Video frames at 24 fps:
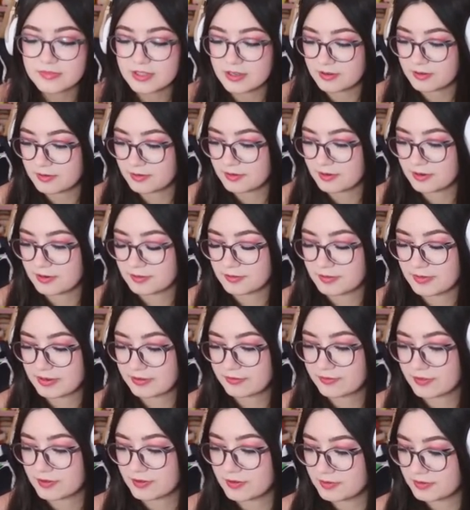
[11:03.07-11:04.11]
Oh no, my
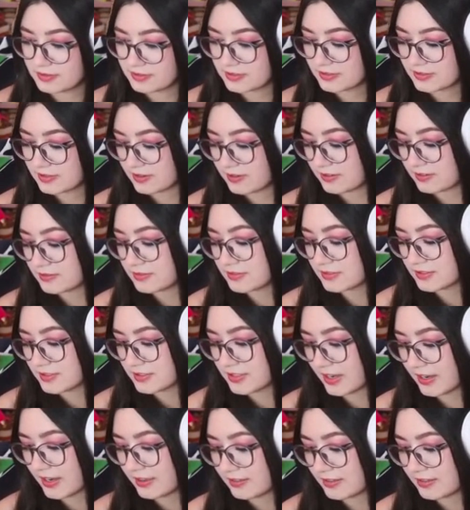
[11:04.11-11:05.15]
phone is not on
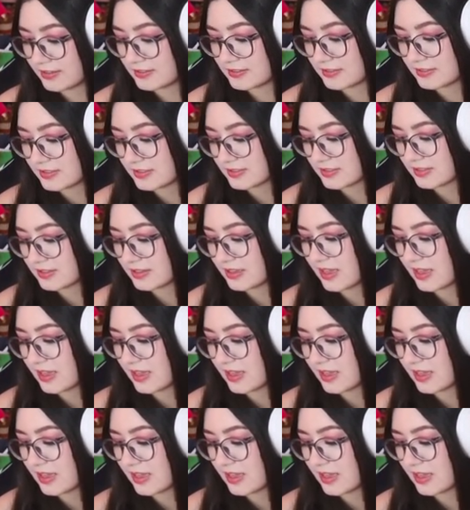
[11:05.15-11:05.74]
silent.